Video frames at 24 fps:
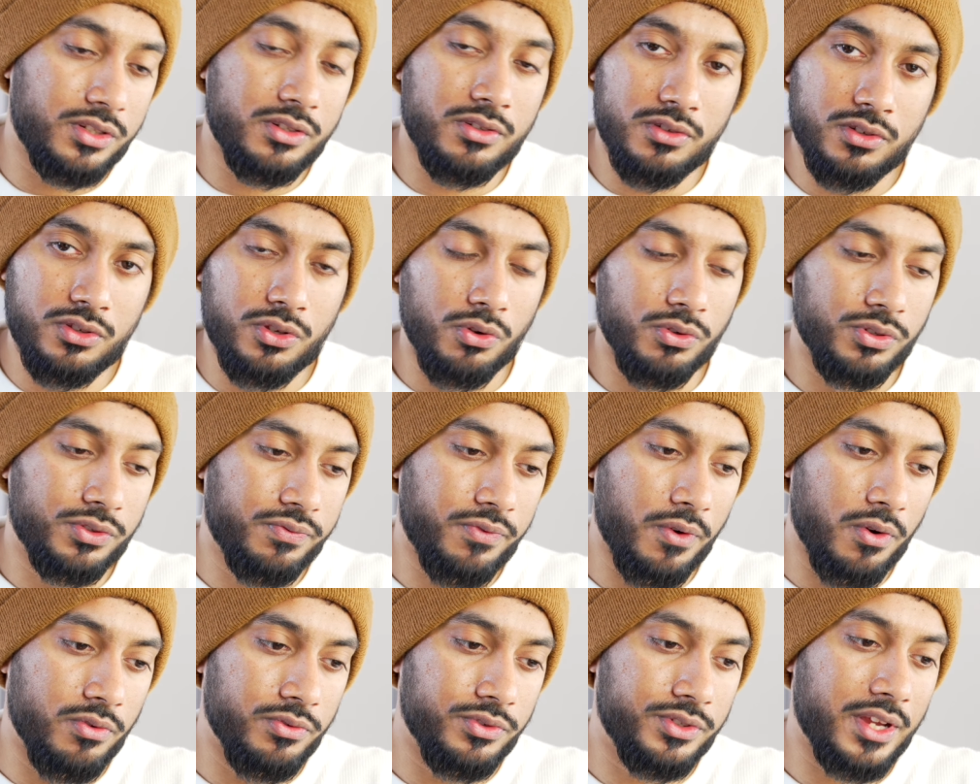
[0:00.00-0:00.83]
those
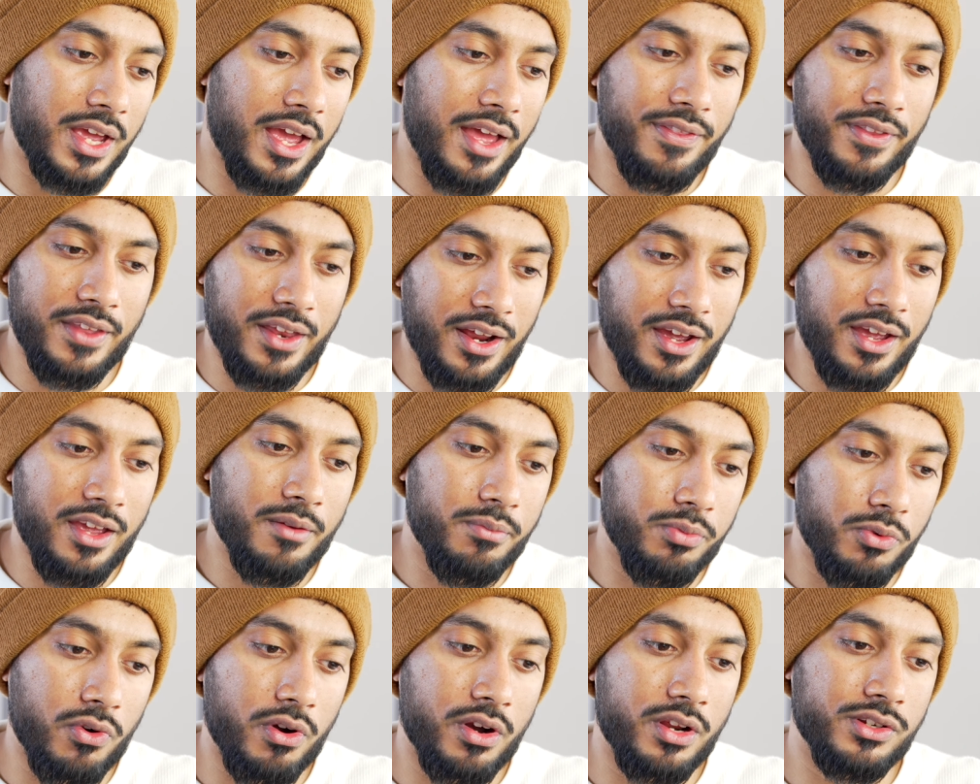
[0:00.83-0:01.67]
phones and then I
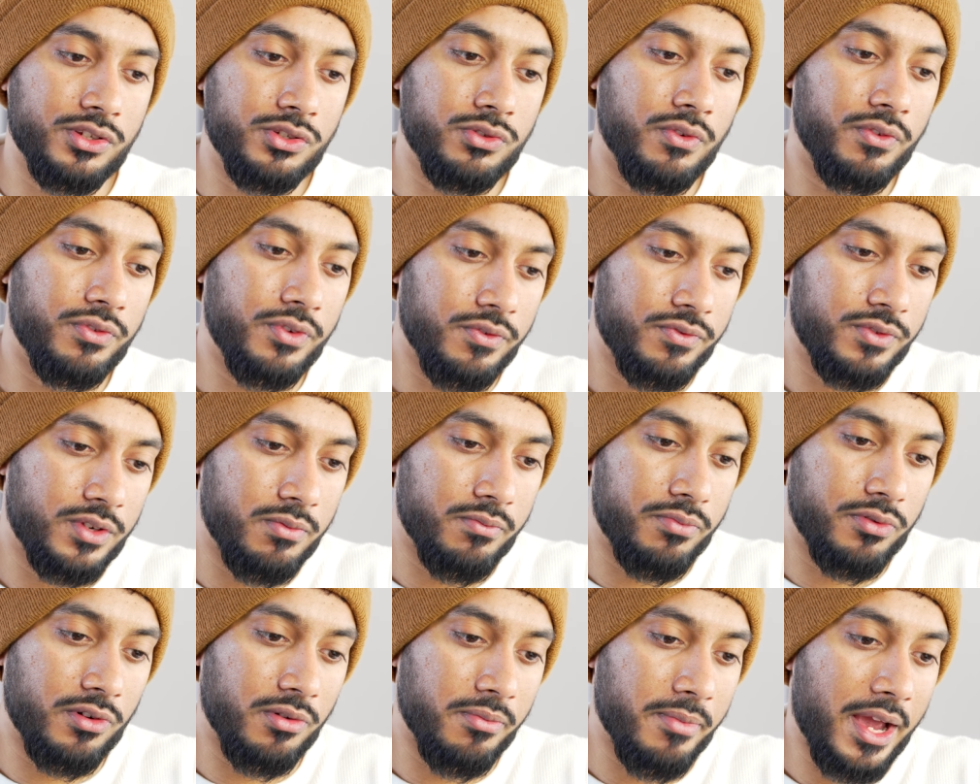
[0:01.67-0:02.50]
upgraded to 15
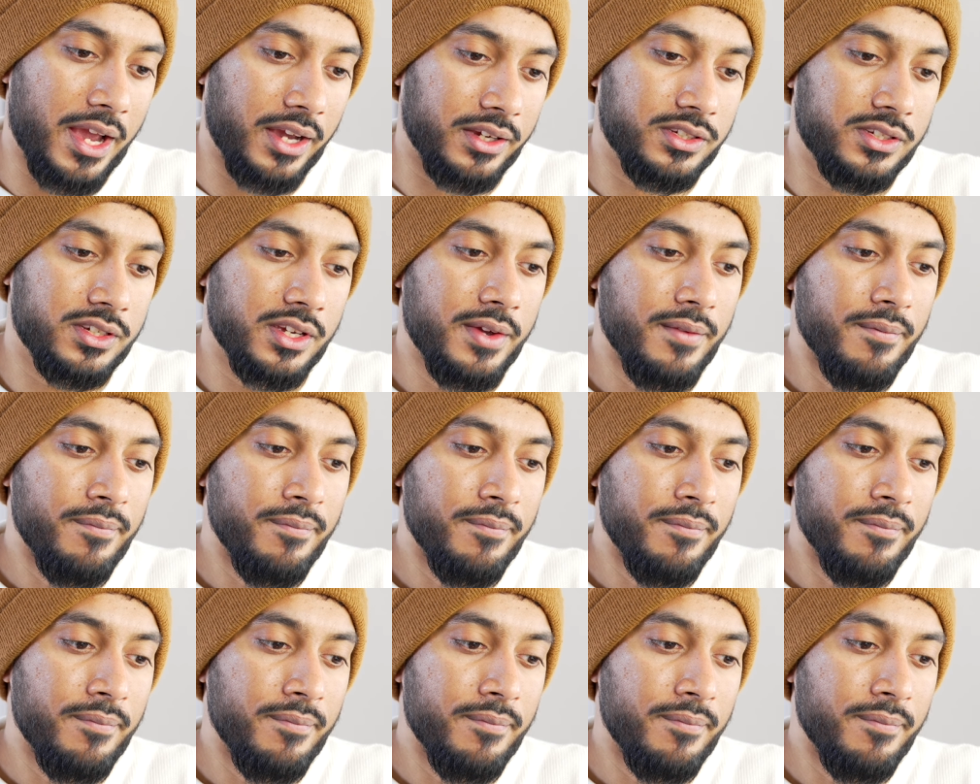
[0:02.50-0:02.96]
Pro Max.